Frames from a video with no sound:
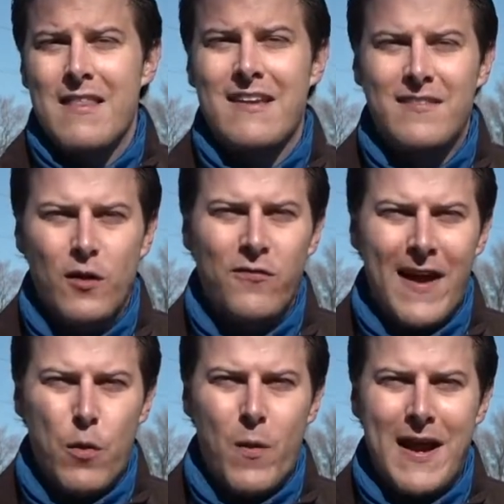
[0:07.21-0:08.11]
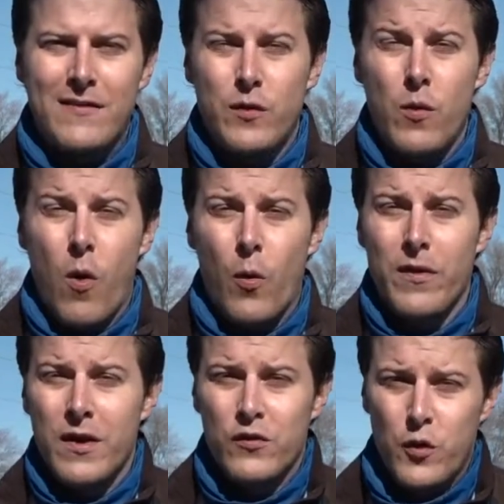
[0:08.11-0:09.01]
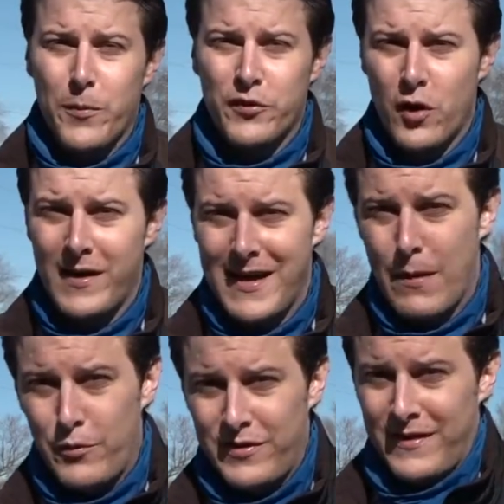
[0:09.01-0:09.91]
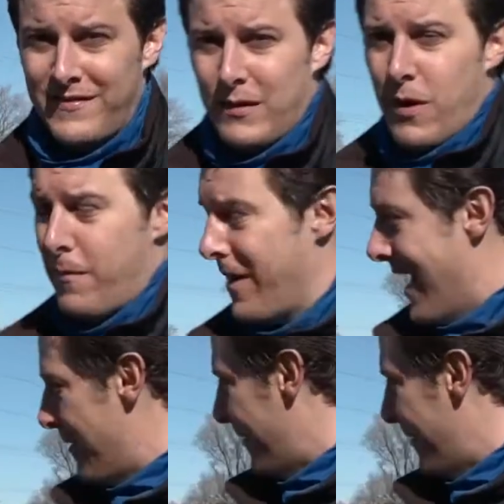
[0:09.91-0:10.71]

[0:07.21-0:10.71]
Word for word: they still find a way to hold Super Turkey Day, which you can see right behind